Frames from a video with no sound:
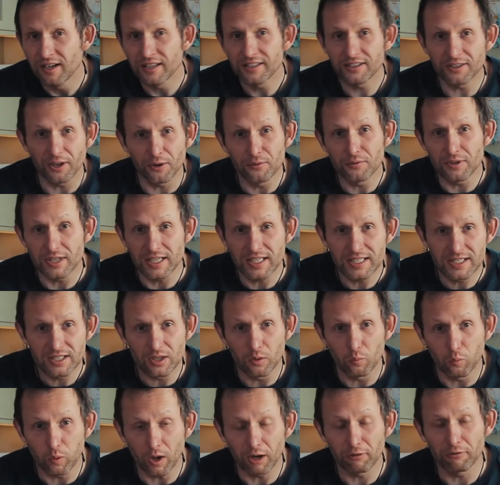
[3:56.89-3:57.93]
Don't need to
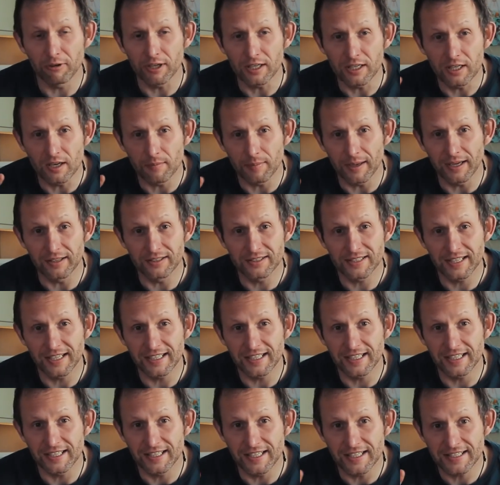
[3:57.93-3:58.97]
worry about
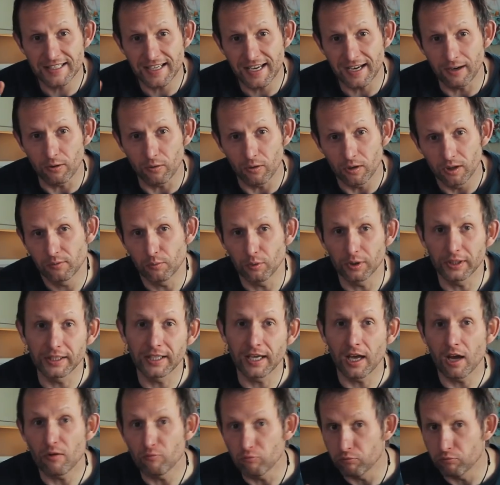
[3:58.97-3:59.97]
taking this out. I want to get